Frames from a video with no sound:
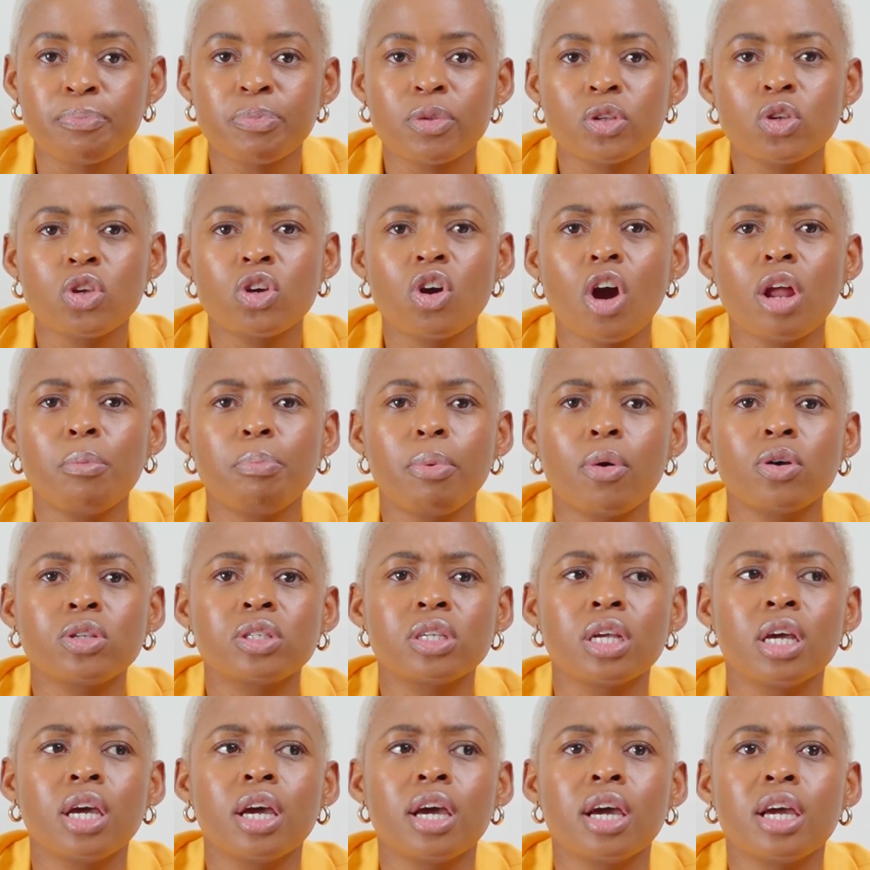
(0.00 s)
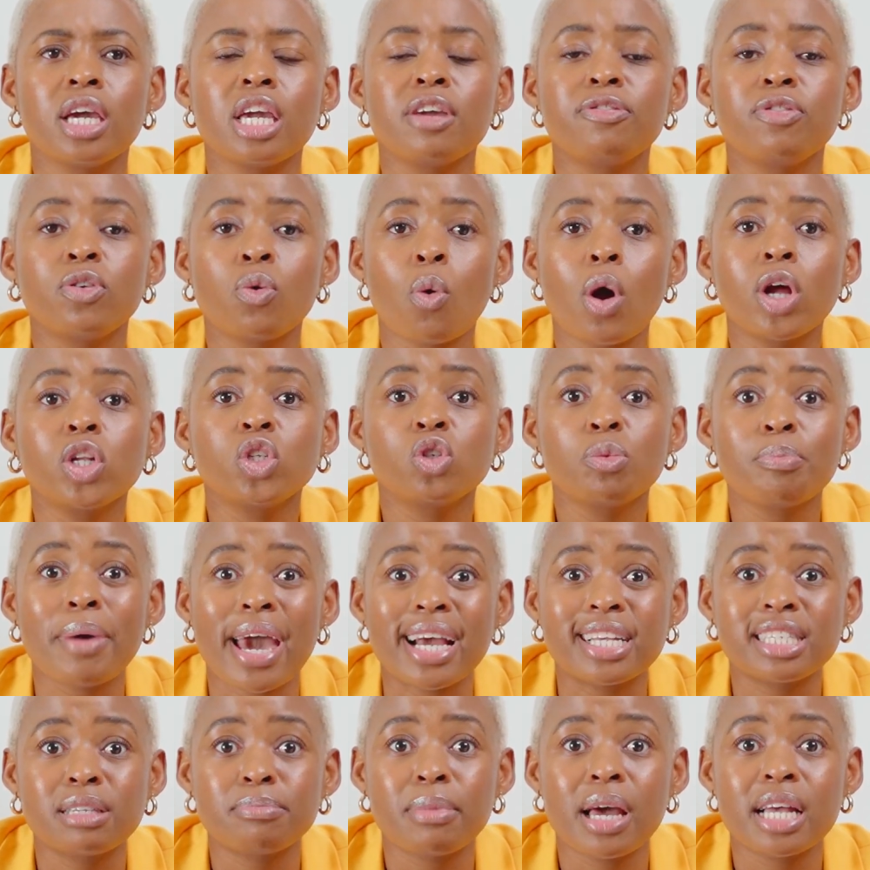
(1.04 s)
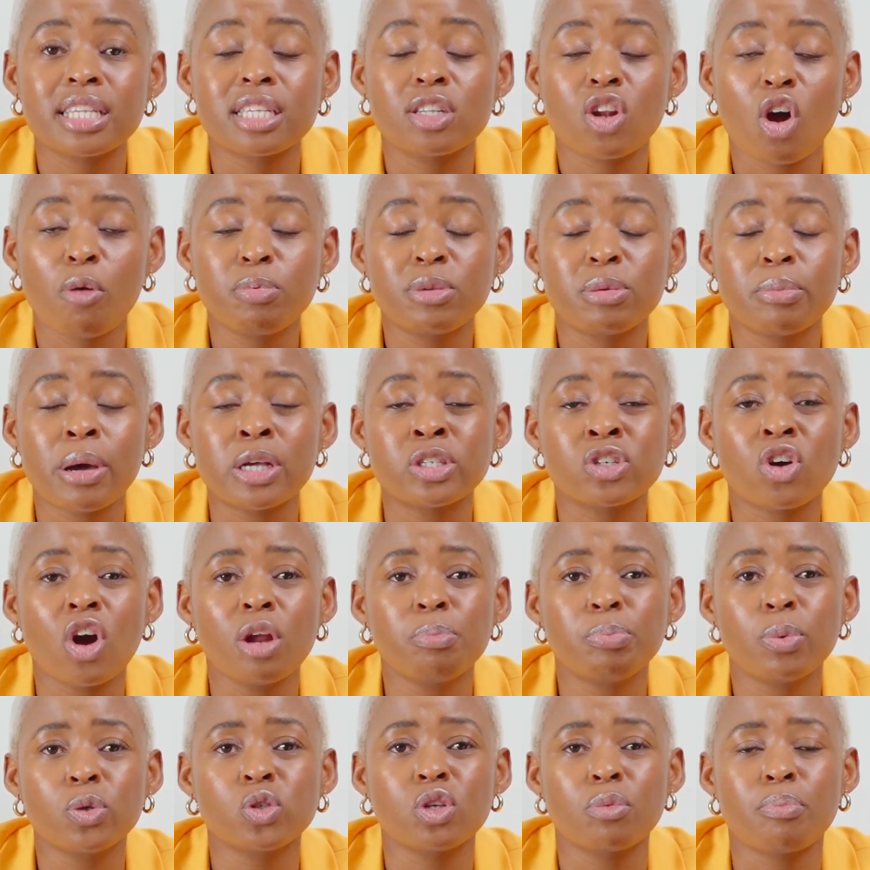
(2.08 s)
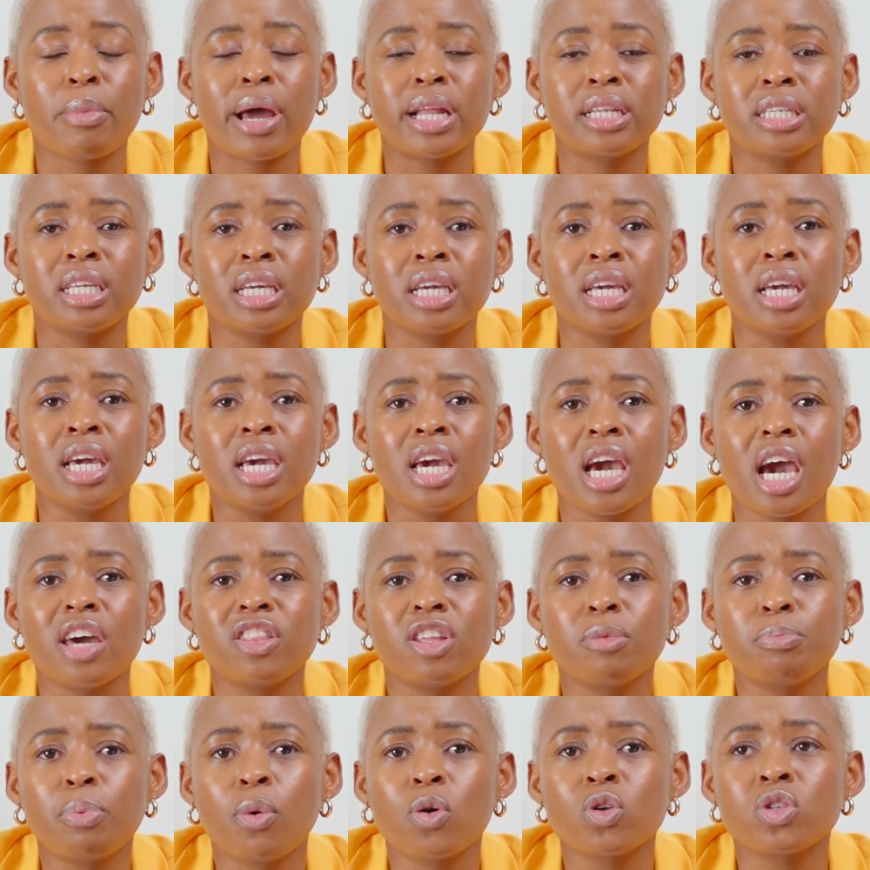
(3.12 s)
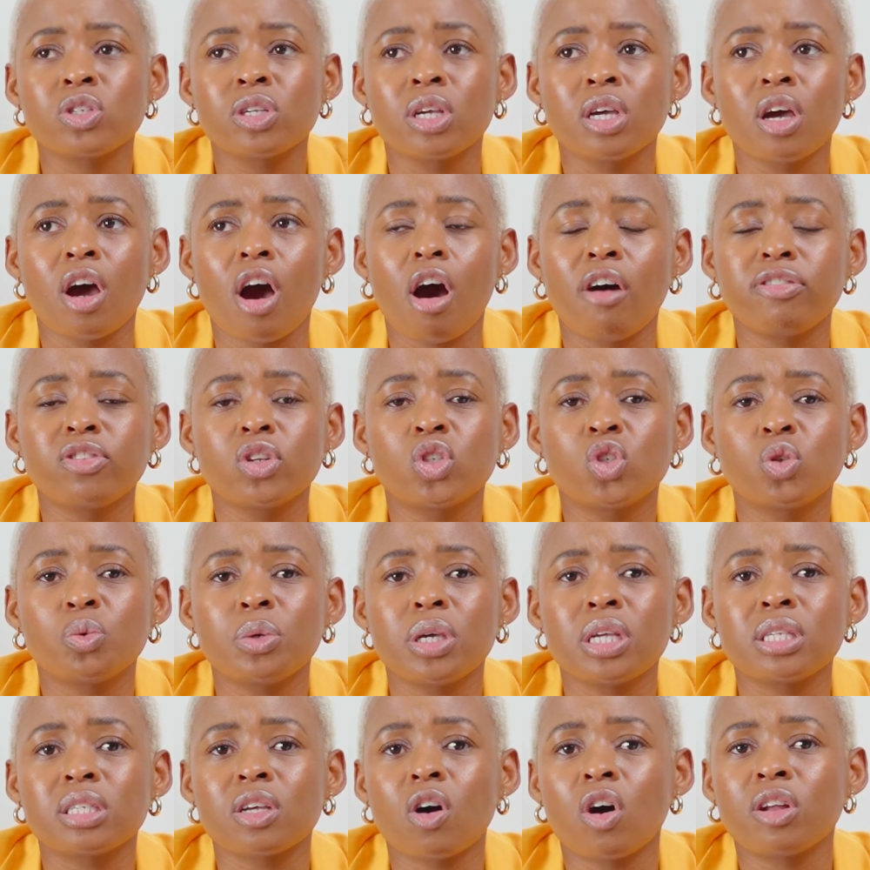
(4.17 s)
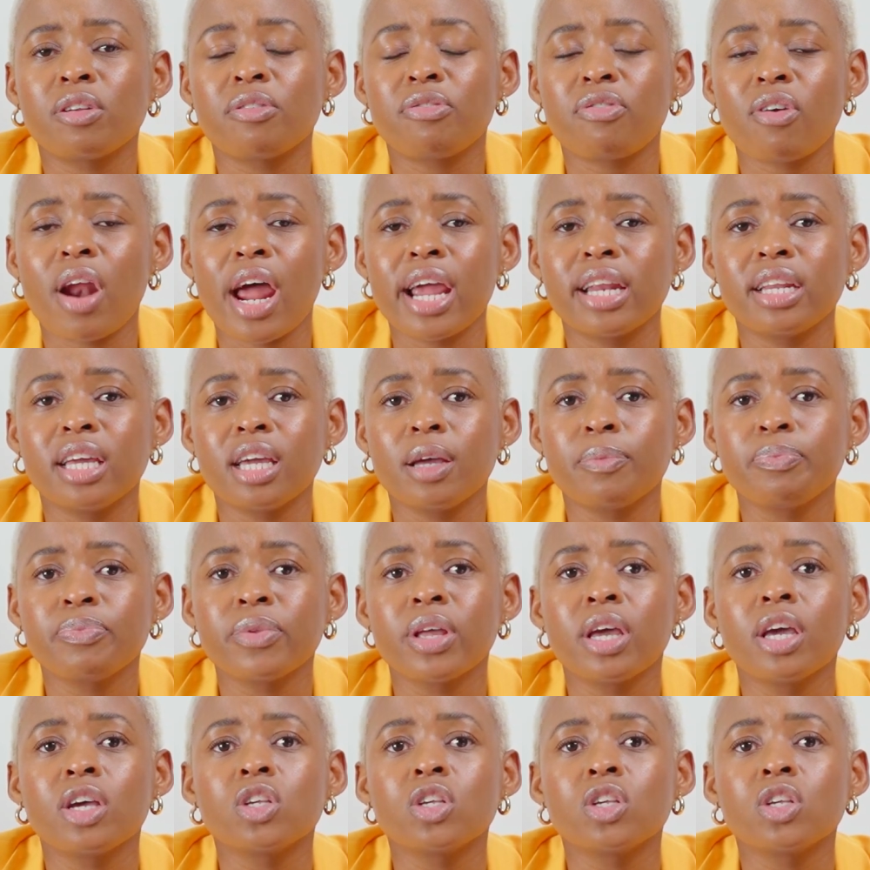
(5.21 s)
So you can't post, if you want to maximize and optimize, you can't post on Monday and then post after 2 weeks on a Friday.